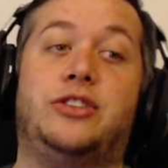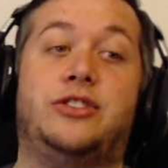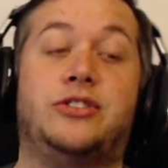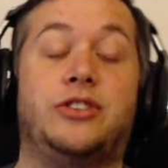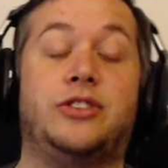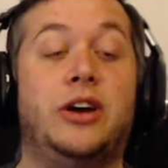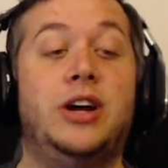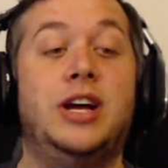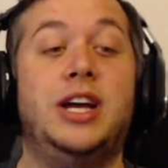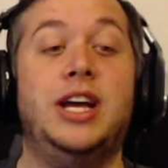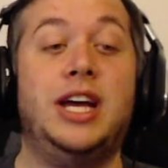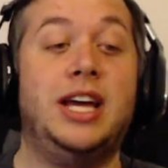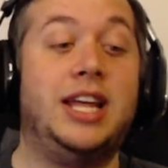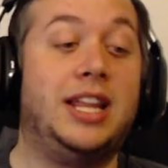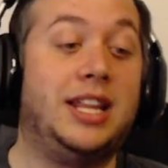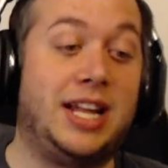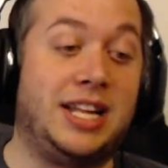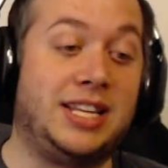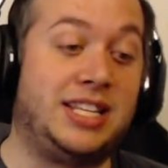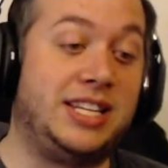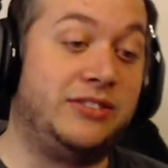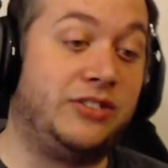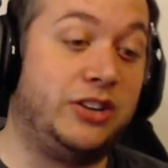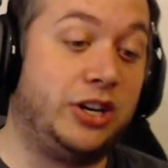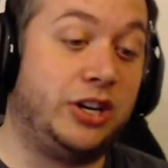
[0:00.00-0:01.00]
So
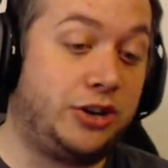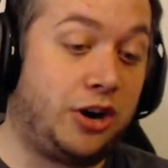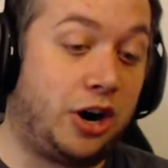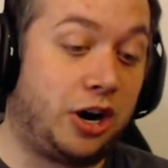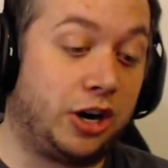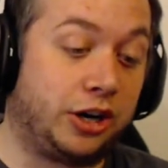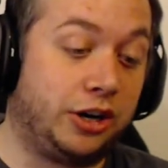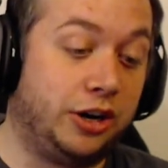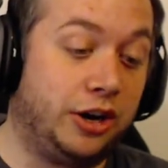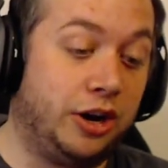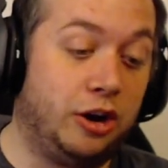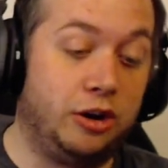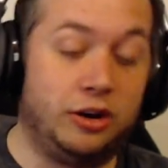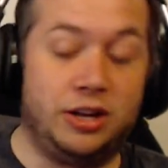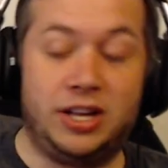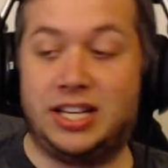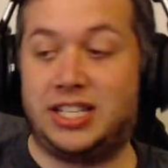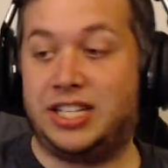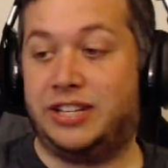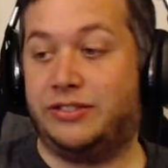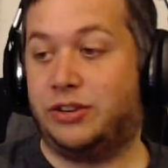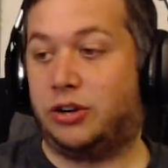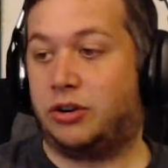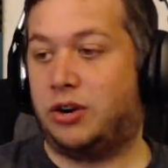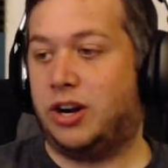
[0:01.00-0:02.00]
that's even a darker note, and that's
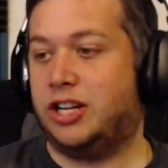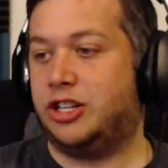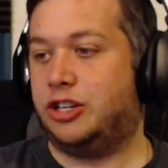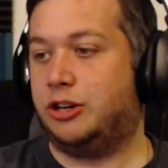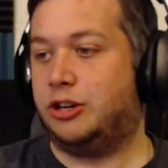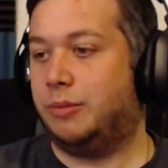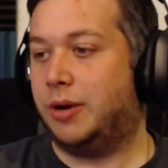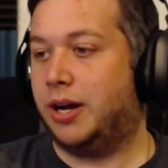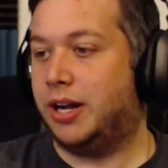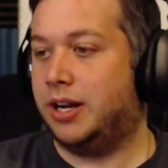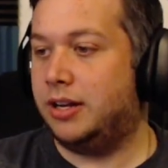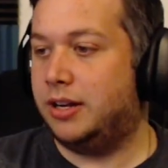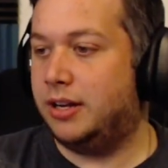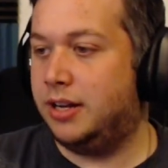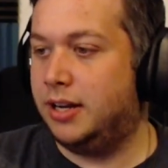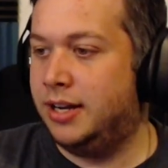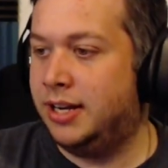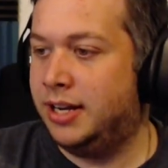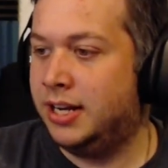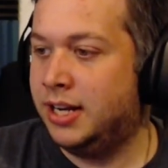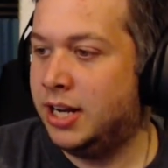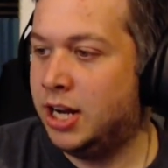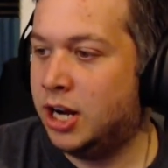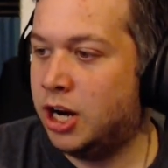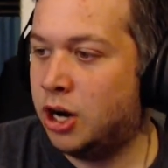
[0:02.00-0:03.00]
even crazier. But
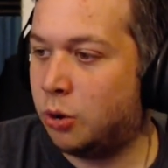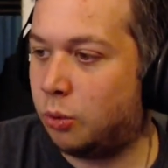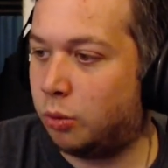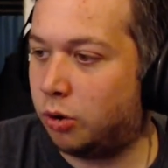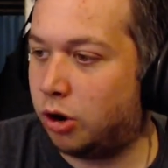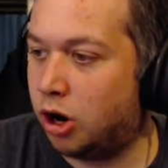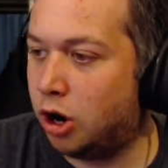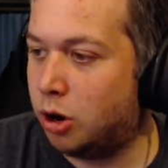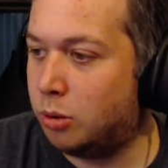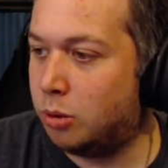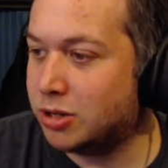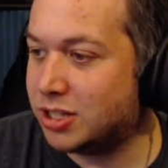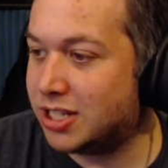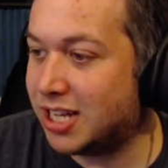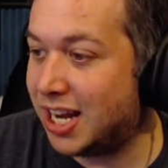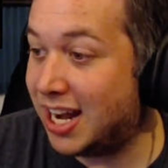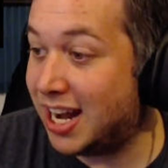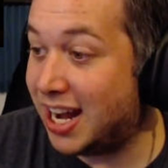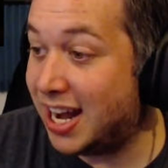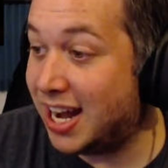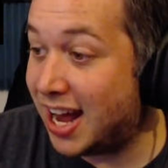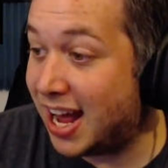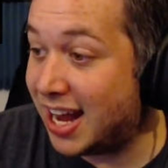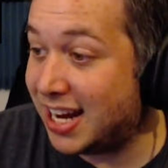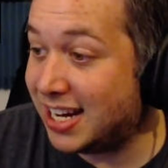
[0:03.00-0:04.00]
we're almost at
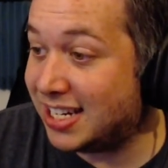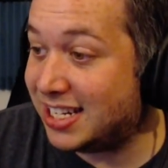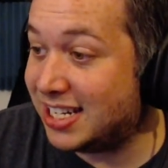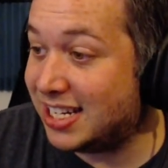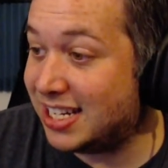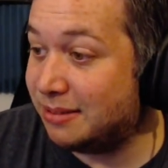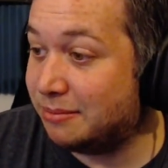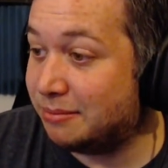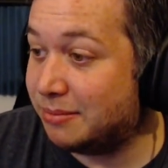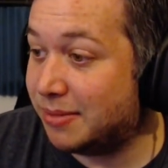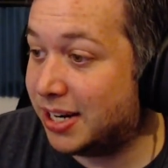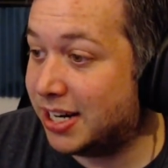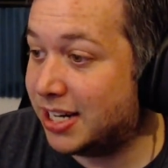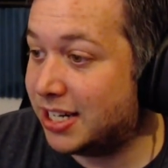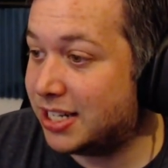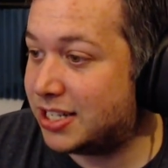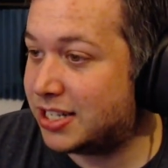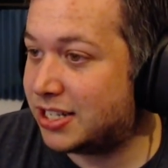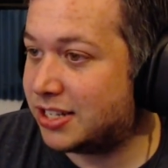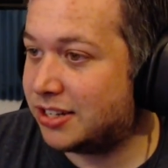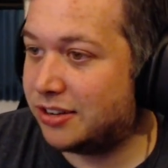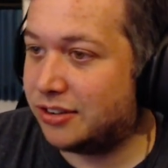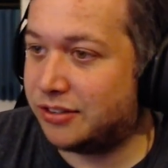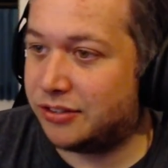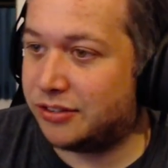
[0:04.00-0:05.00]
19
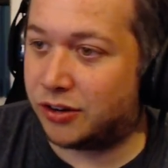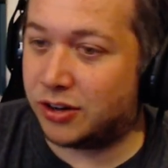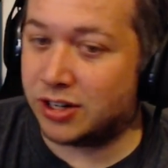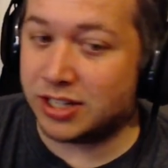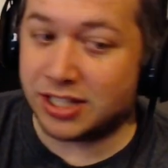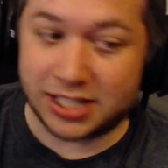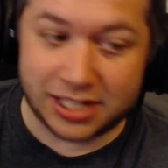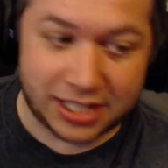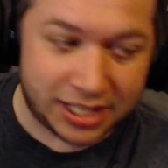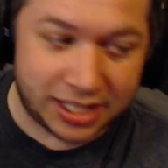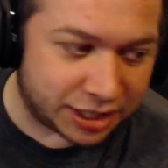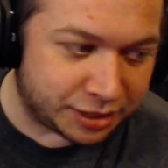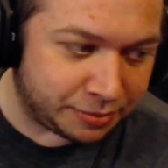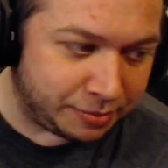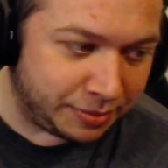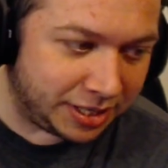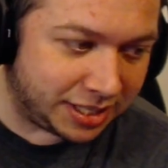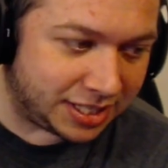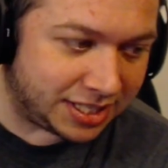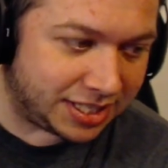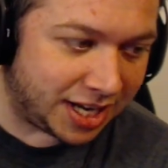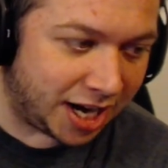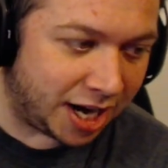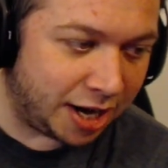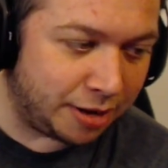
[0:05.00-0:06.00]
minutes for a 6-minute
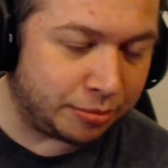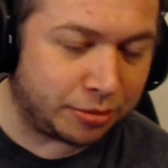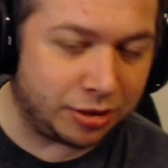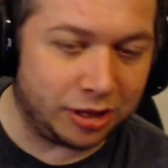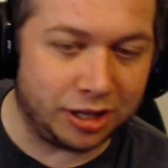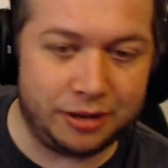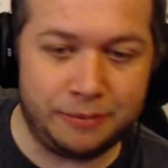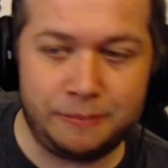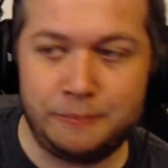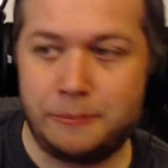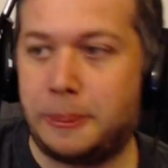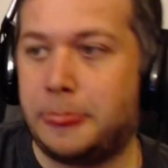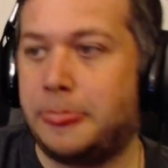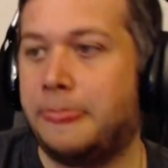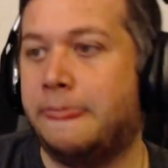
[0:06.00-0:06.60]
stand-up clip.